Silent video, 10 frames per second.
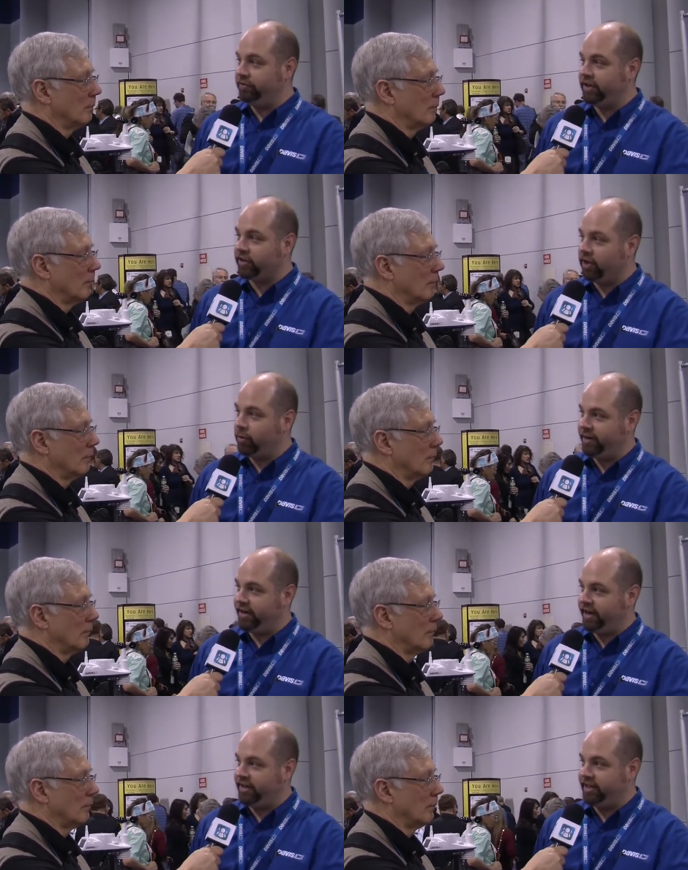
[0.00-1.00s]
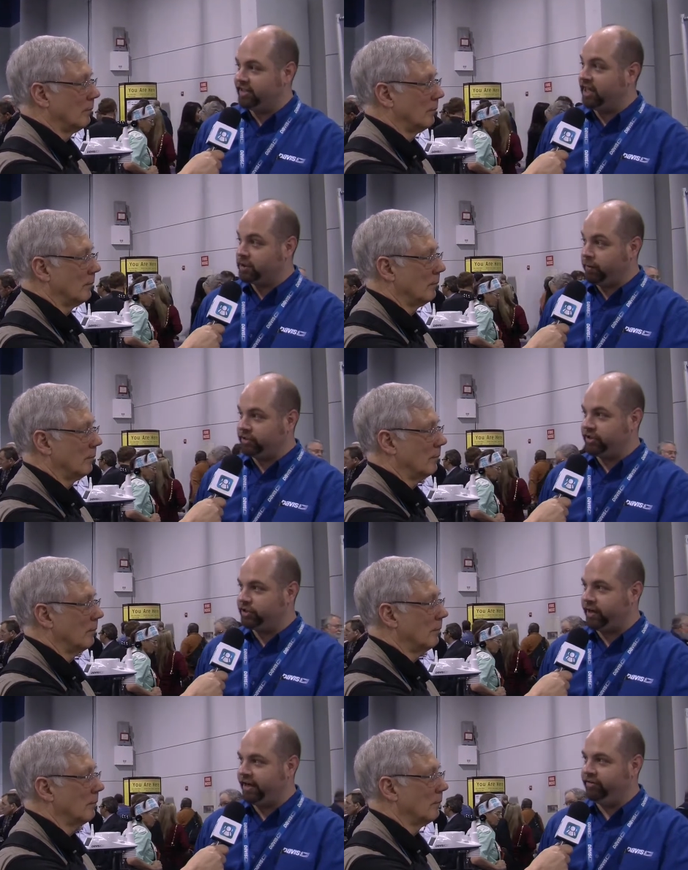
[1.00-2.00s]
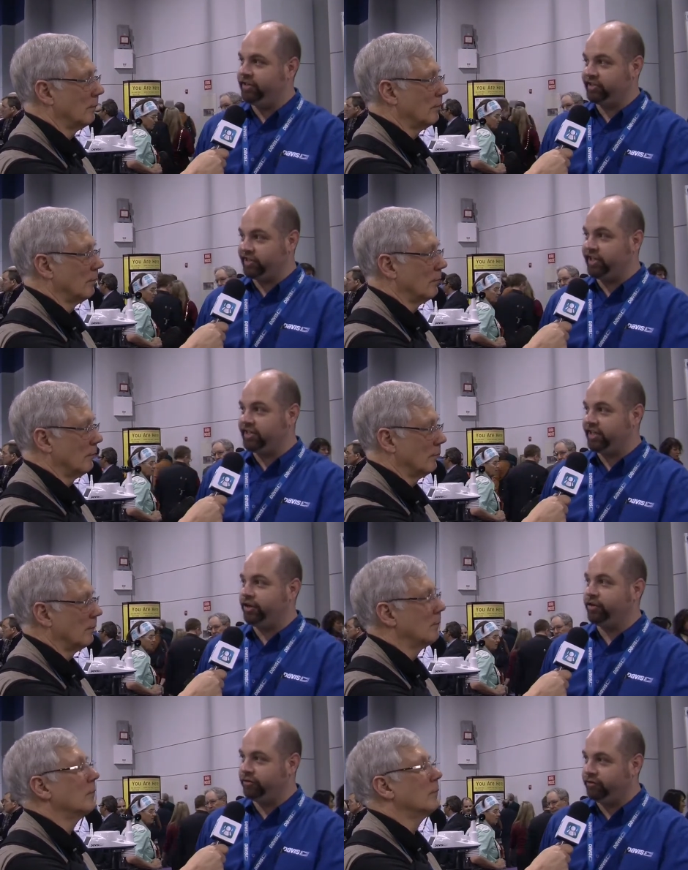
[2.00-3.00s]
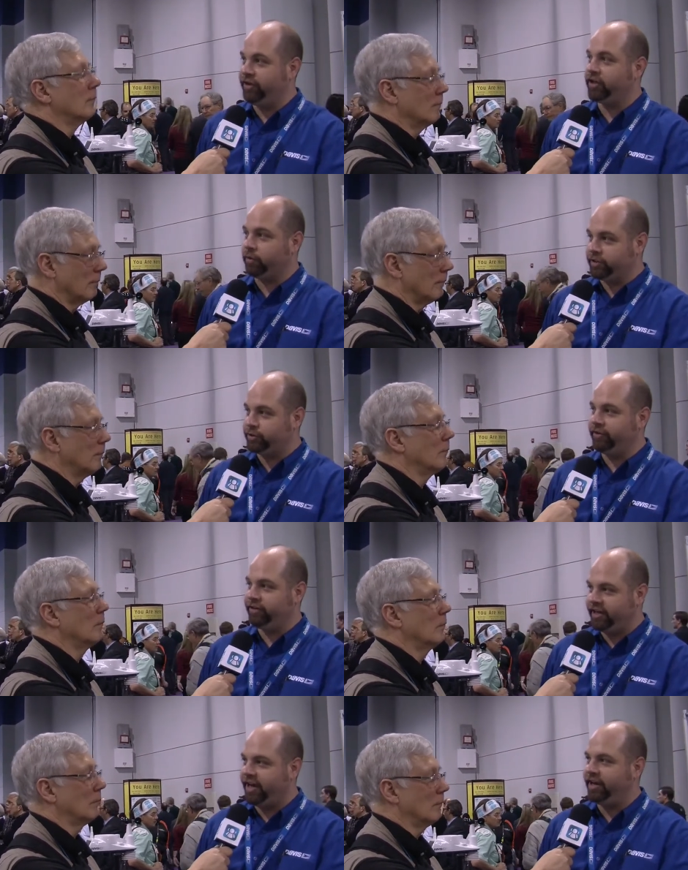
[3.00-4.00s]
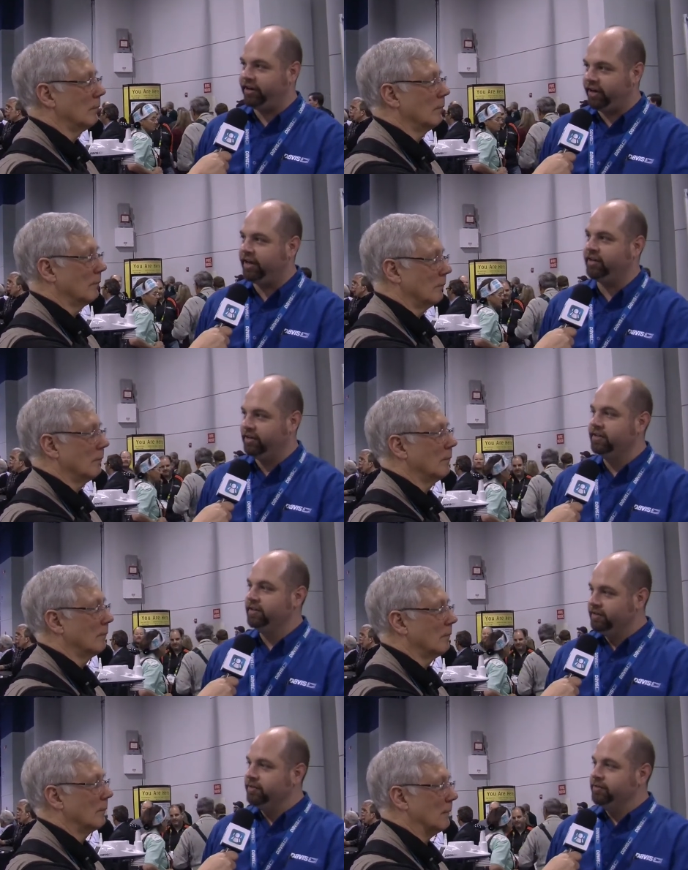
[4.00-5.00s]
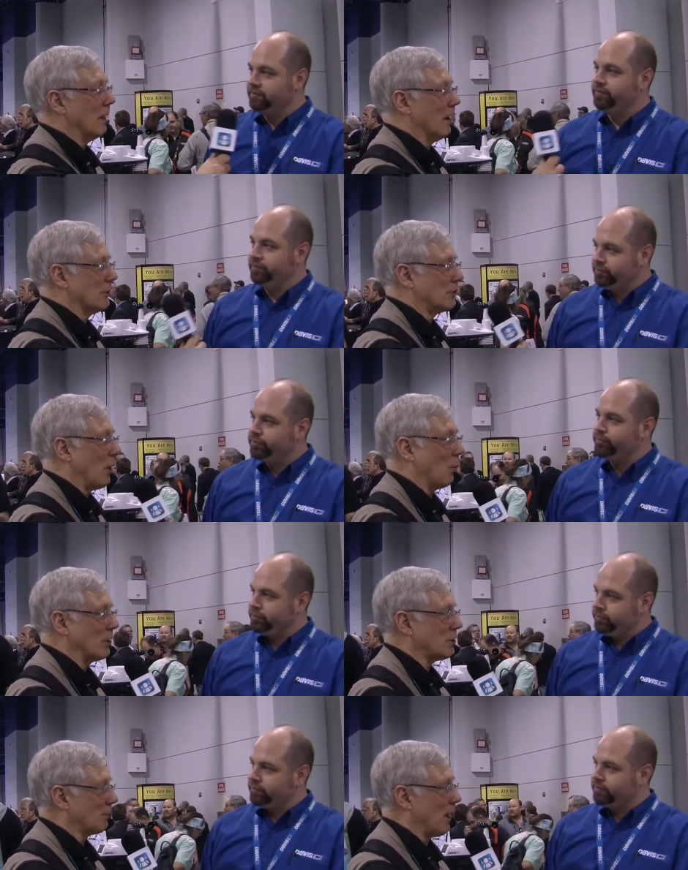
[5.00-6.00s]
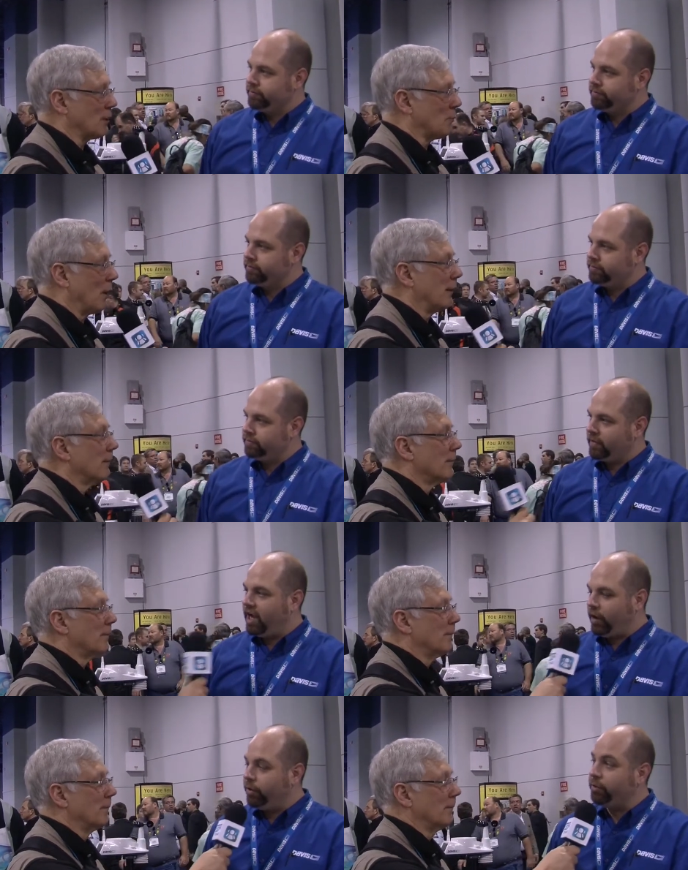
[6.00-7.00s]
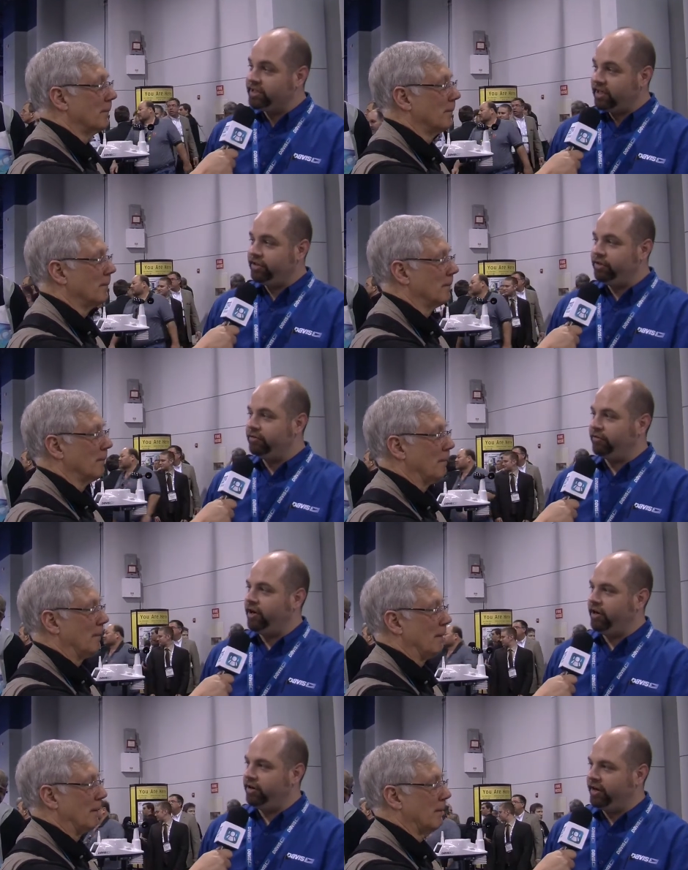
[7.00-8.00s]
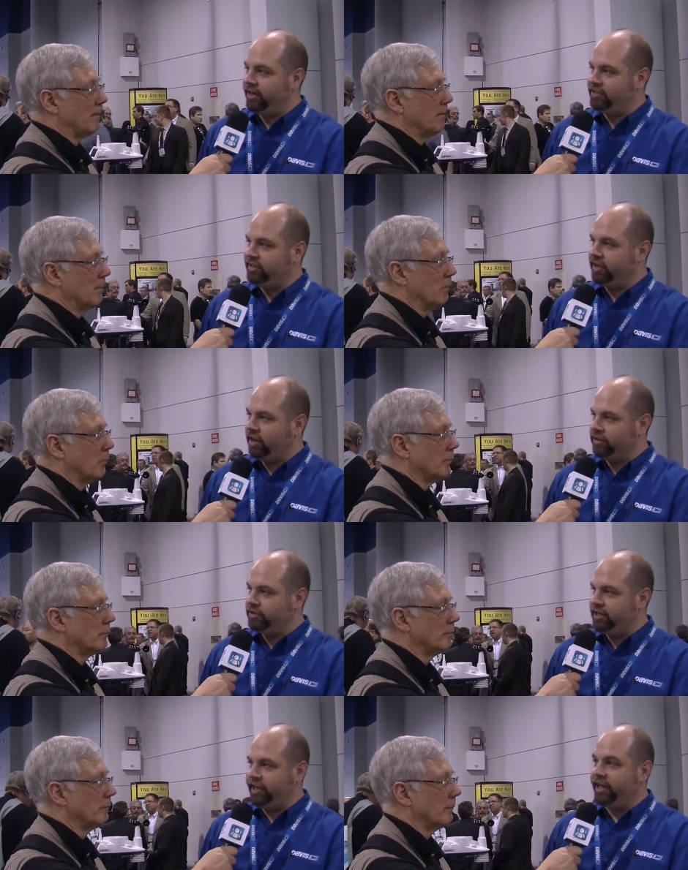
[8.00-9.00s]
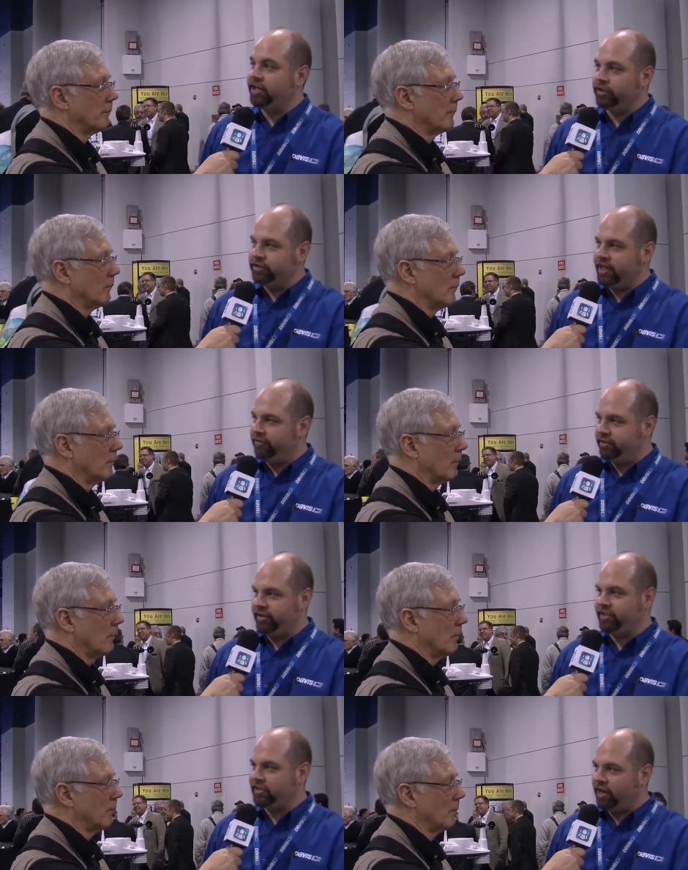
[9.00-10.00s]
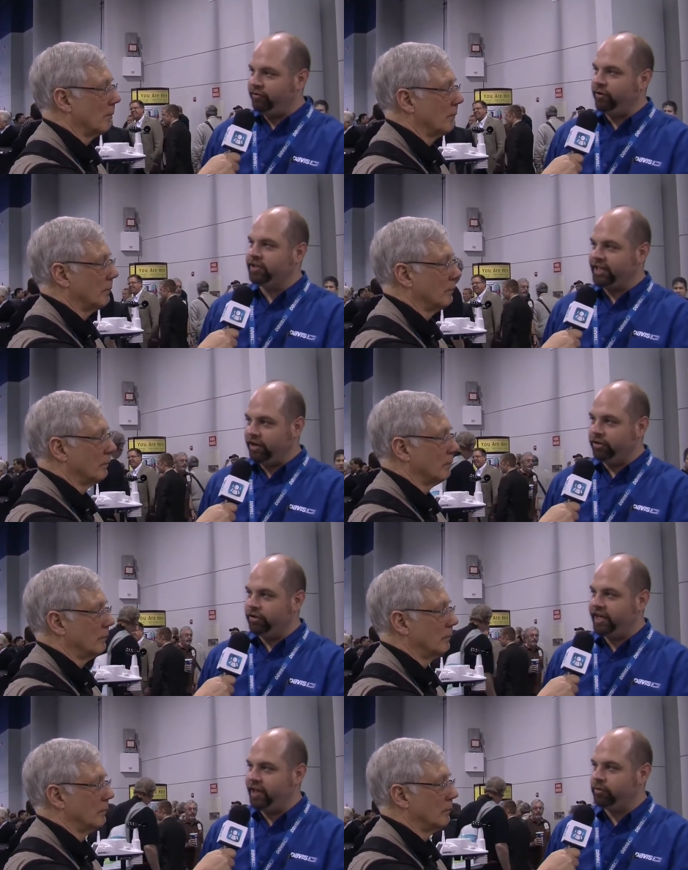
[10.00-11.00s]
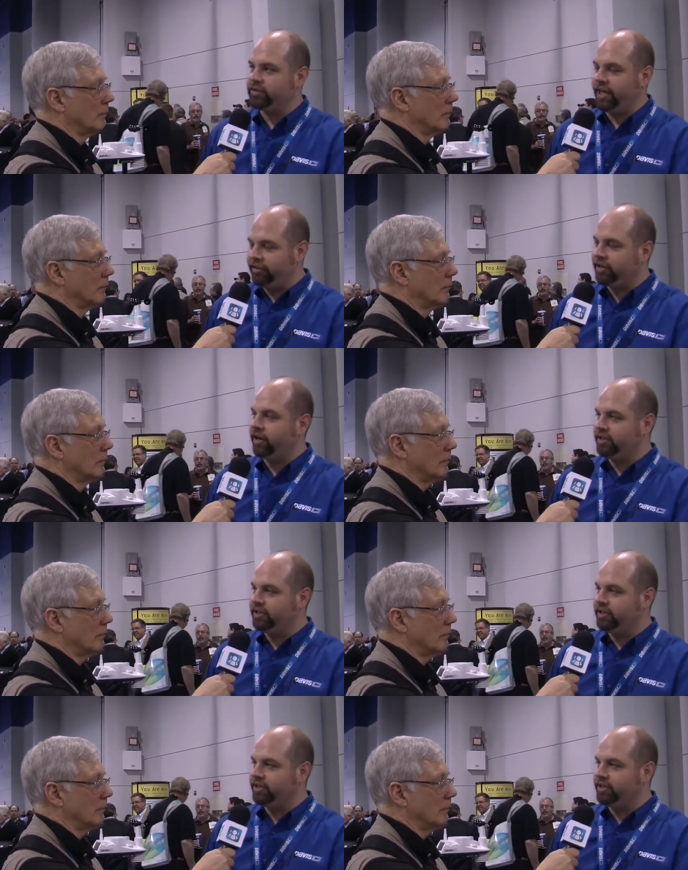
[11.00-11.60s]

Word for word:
Speaker 1: vehicle home at night and he's not supposed to drive it, this is going to tell you if the vehicle was driven at night or not. Yeah, so what's
Speaker 2: the price point?
Speaker 1: We retail the unit for $119, and that includes everything, software, download cables, and the car